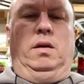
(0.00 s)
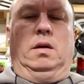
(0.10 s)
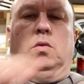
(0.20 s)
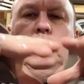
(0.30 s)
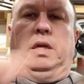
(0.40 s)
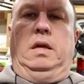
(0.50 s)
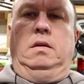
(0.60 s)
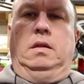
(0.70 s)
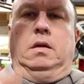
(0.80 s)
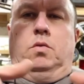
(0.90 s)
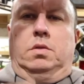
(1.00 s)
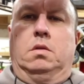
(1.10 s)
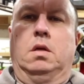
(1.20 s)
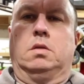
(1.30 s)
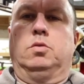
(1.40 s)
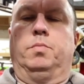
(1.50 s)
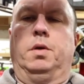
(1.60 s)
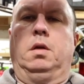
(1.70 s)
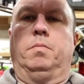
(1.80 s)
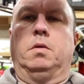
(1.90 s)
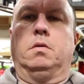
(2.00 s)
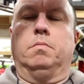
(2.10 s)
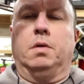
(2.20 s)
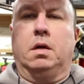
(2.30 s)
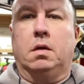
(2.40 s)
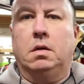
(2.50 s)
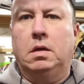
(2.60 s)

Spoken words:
It goes in and it goes like super deep under the bike.